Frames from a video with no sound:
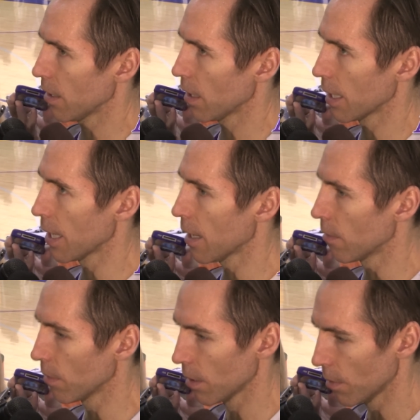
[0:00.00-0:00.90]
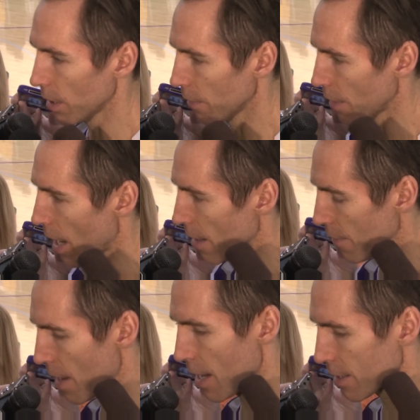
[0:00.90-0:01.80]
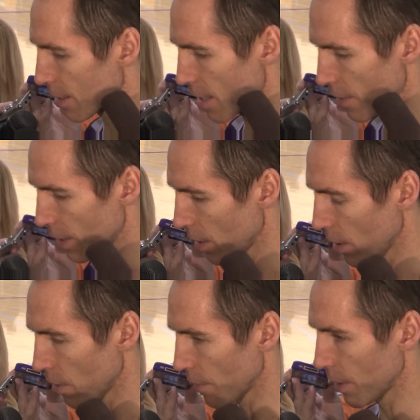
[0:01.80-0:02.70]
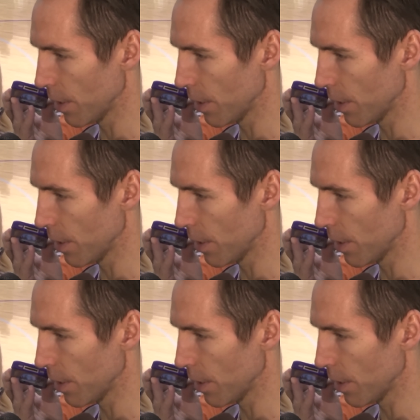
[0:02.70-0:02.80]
Again, we've got advantages out there. You know, if they're